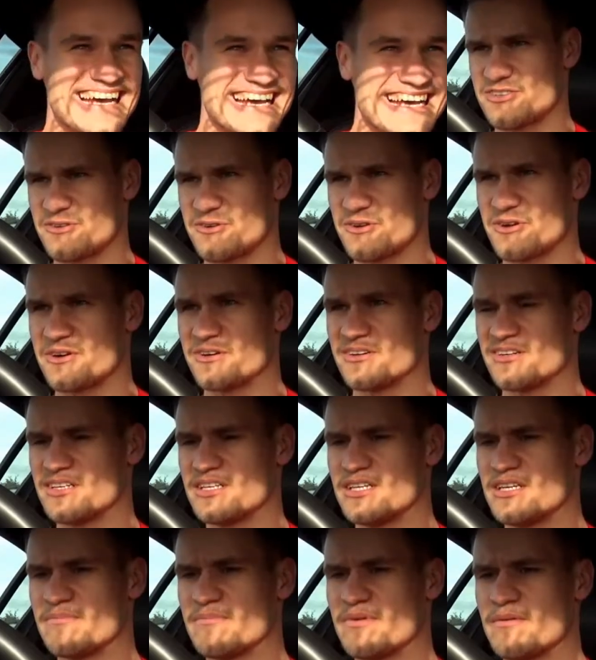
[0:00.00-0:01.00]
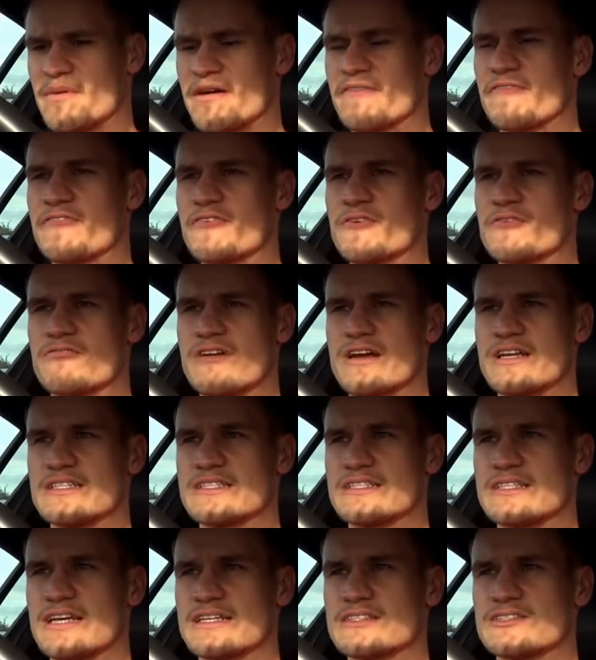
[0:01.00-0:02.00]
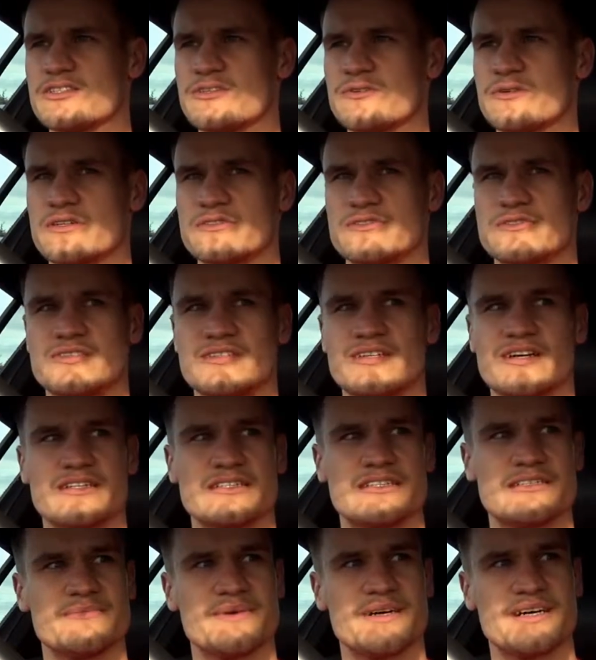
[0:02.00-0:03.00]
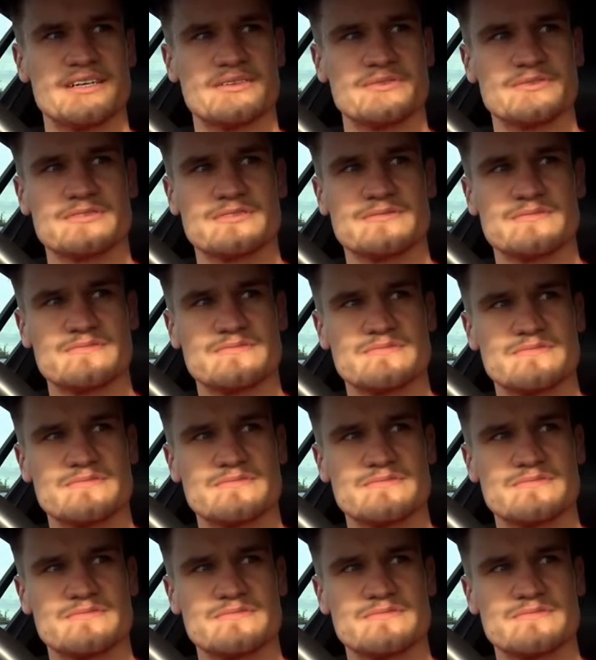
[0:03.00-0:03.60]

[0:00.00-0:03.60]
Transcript: Too long, but my fuel range is saying 290 miles,